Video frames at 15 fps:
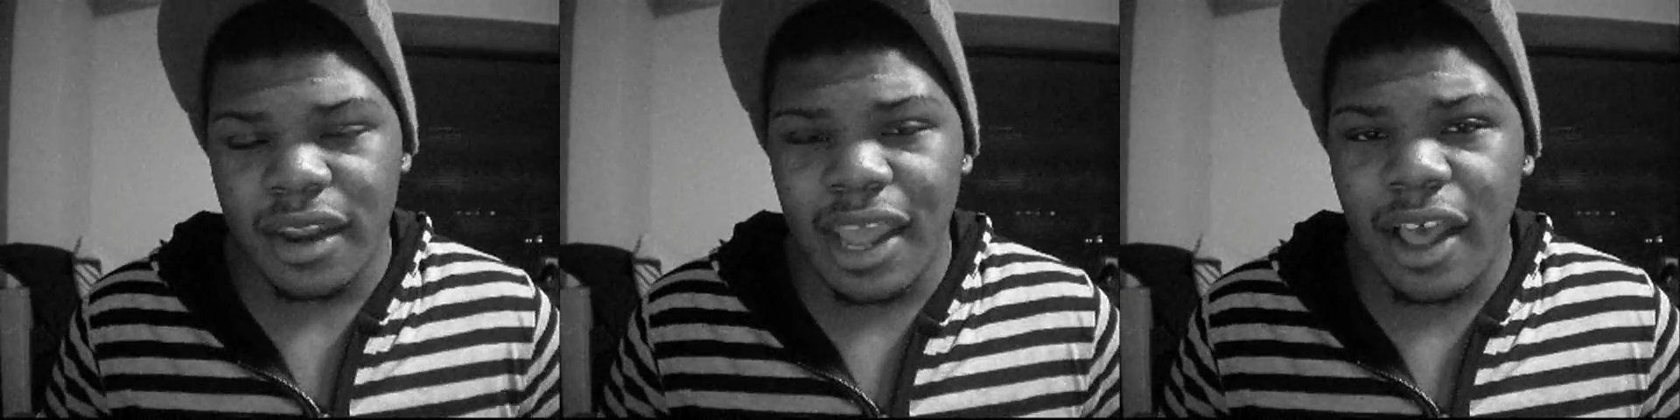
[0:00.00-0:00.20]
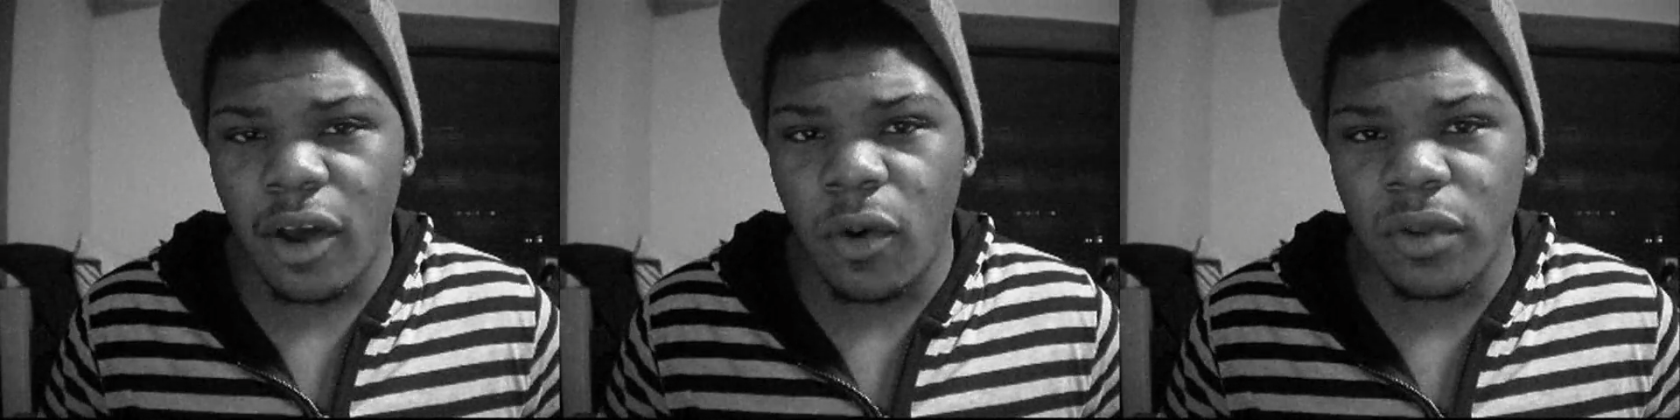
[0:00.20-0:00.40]

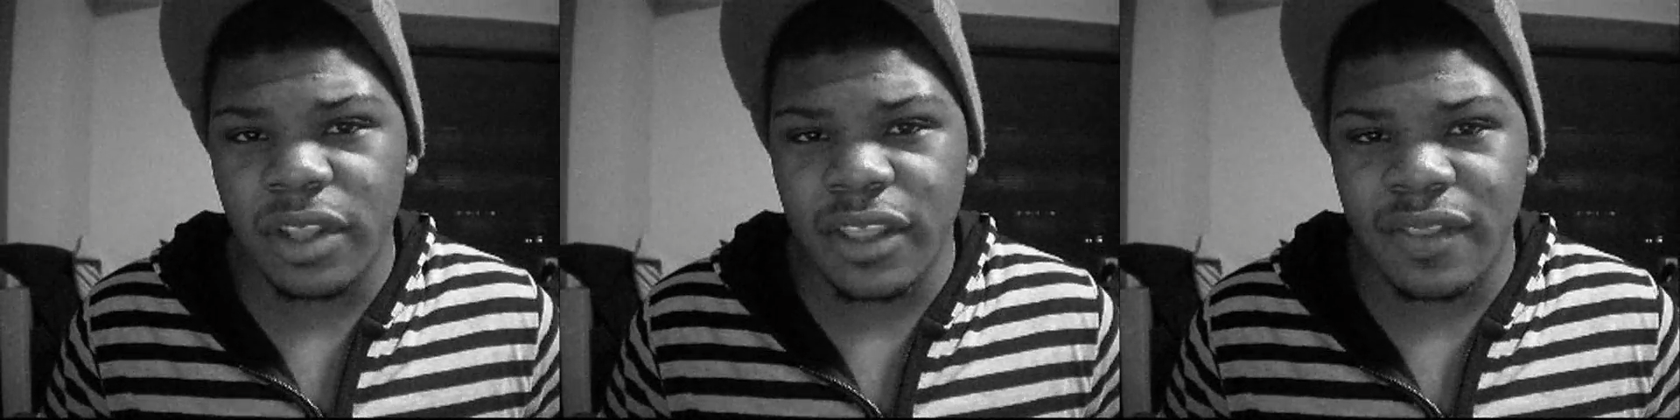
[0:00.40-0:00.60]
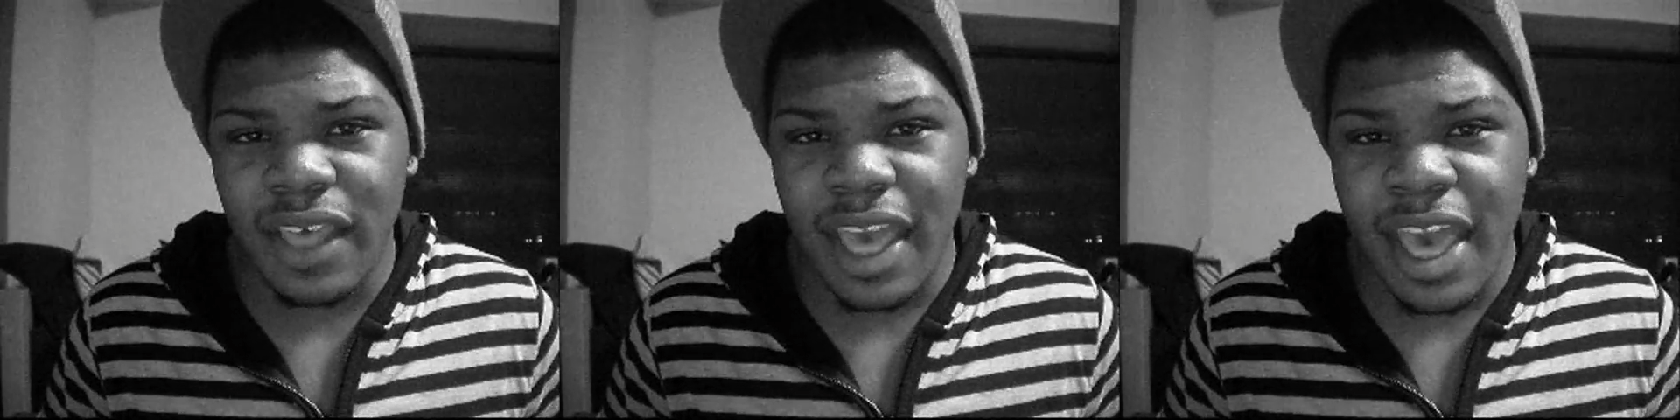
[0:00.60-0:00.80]
Not
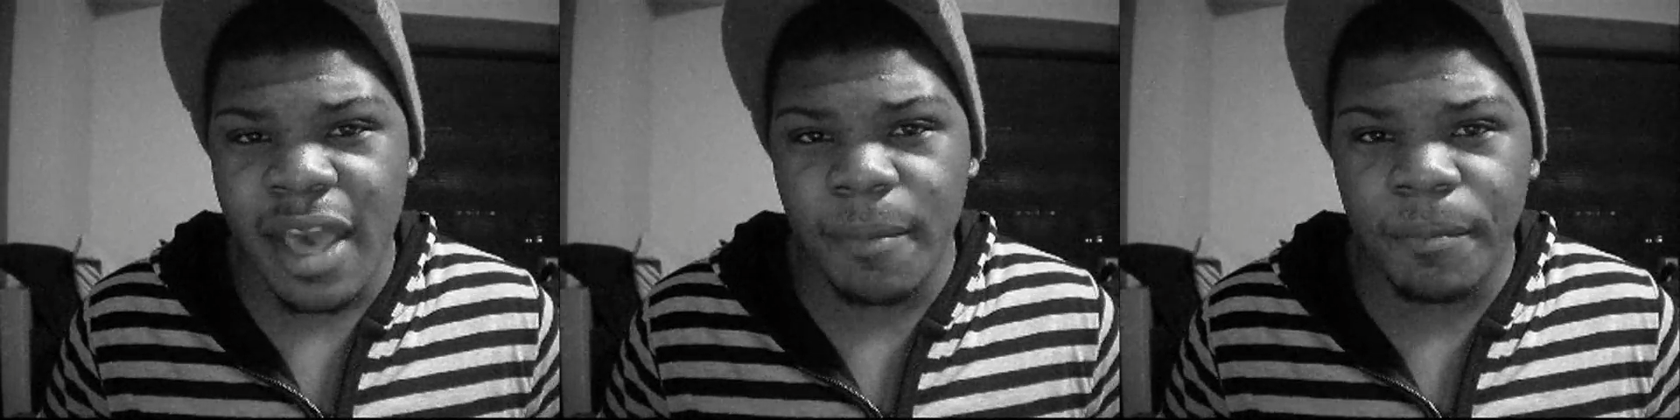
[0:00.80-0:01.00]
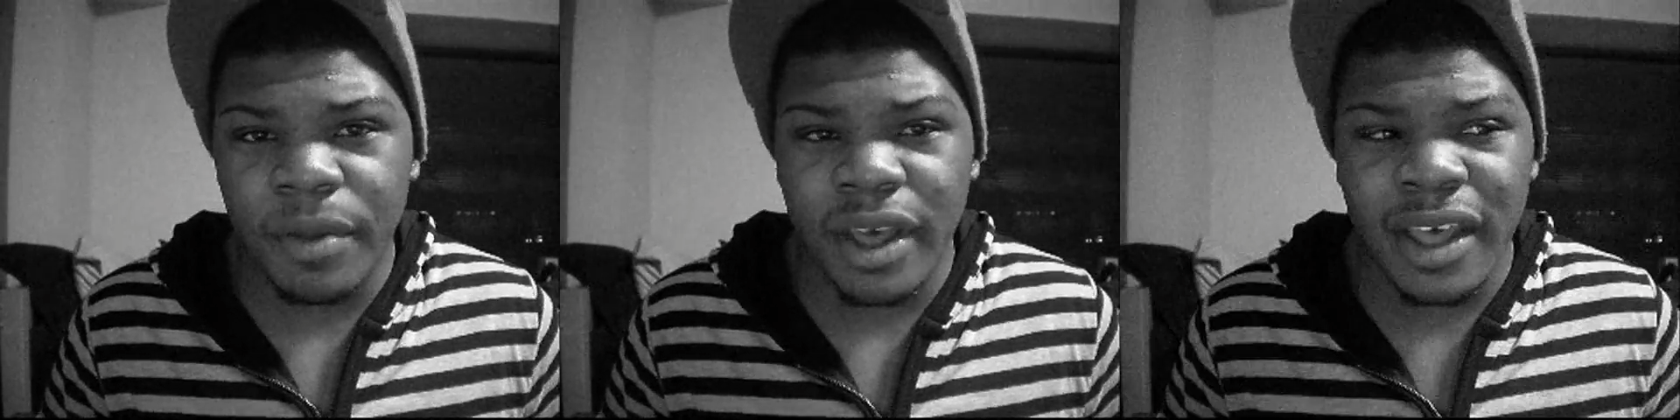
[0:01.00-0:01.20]
only
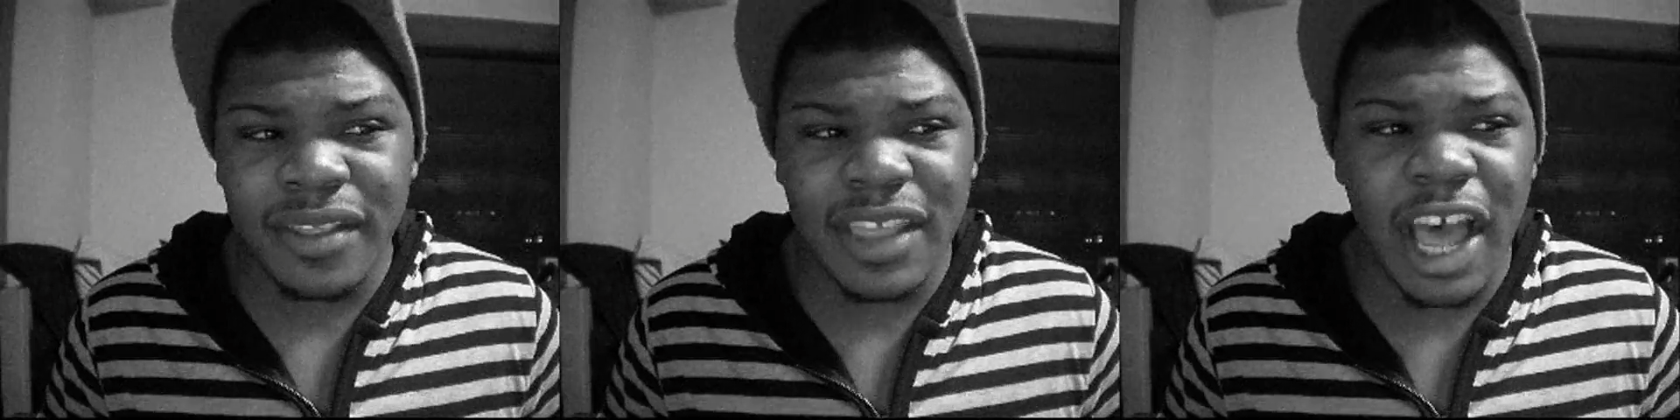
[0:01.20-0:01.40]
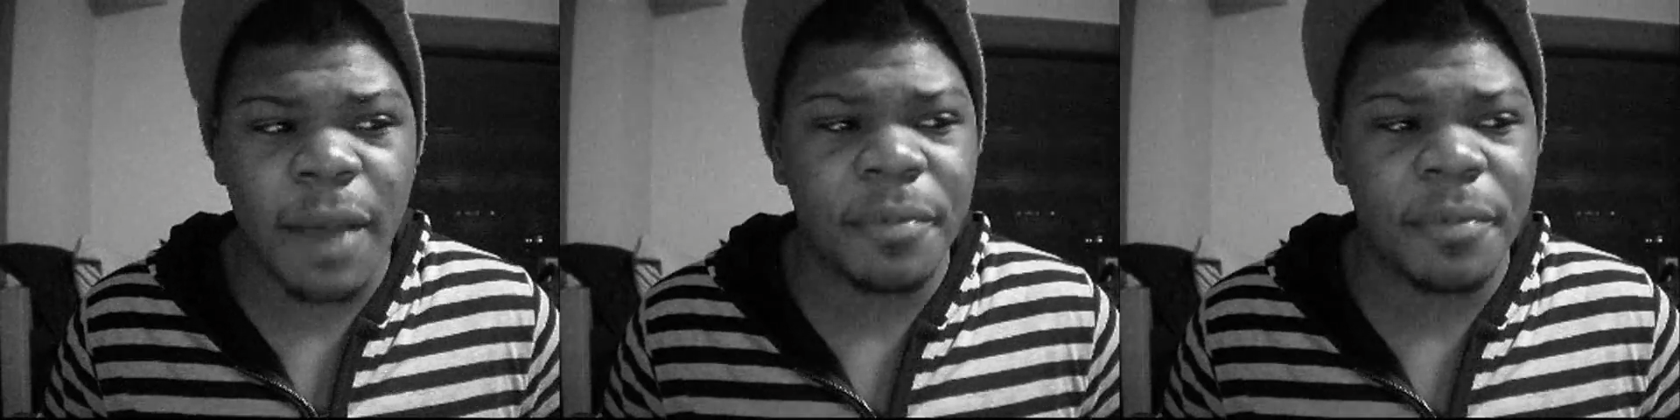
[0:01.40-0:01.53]
that, but the